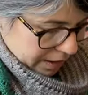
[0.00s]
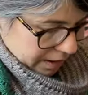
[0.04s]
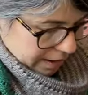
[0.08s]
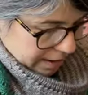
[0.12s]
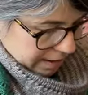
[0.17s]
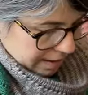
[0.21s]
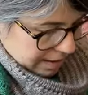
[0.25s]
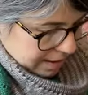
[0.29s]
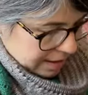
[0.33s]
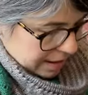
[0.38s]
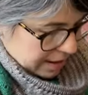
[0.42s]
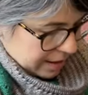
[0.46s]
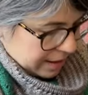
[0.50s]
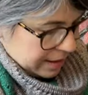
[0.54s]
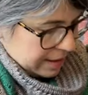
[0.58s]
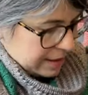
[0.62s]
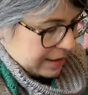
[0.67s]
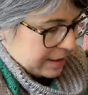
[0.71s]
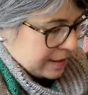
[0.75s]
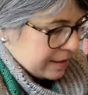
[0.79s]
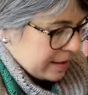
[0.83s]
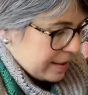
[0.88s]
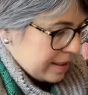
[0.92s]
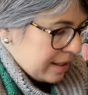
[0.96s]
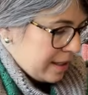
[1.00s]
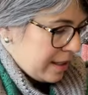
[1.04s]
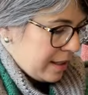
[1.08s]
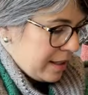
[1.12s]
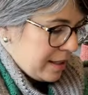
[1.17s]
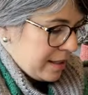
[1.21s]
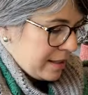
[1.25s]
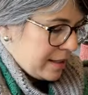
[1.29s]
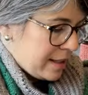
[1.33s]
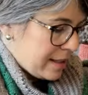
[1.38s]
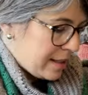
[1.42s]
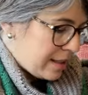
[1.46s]
this
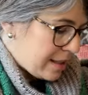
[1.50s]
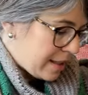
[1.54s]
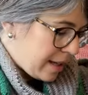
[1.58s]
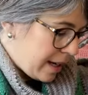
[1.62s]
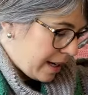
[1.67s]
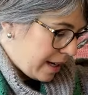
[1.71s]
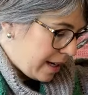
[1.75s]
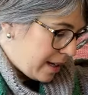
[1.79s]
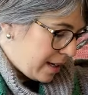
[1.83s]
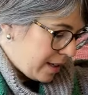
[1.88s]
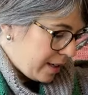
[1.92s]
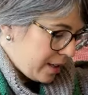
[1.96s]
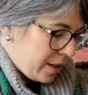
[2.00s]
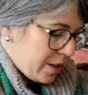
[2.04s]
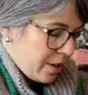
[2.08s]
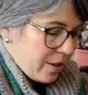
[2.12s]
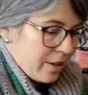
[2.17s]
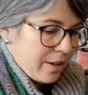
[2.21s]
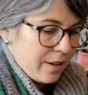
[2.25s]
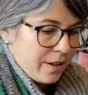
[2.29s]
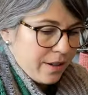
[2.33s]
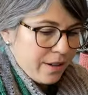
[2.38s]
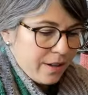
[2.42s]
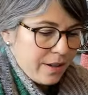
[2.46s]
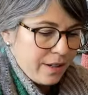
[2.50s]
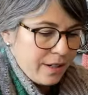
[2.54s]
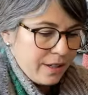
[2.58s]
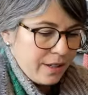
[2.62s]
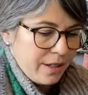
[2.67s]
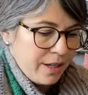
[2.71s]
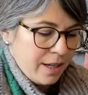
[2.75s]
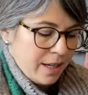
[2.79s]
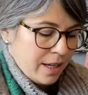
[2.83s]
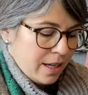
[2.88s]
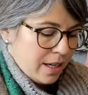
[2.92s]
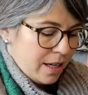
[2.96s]
skein of
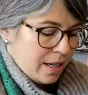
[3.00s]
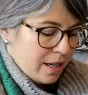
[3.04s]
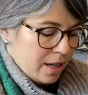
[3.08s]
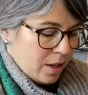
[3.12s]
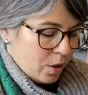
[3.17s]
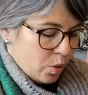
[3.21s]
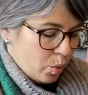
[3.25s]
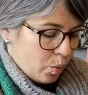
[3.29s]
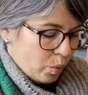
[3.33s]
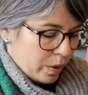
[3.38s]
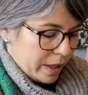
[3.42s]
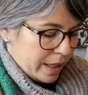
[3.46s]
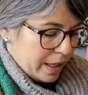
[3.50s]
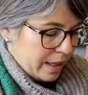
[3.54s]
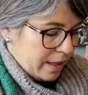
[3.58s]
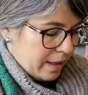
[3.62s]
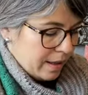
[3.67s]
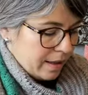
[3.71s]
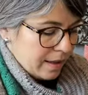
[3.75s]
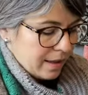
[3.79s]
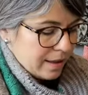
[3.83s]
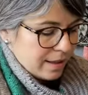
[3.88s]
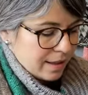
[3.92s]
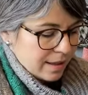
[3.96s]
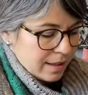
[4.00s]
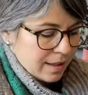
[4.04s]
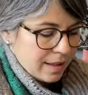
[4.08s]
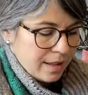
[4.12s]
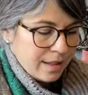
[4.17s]
yarn with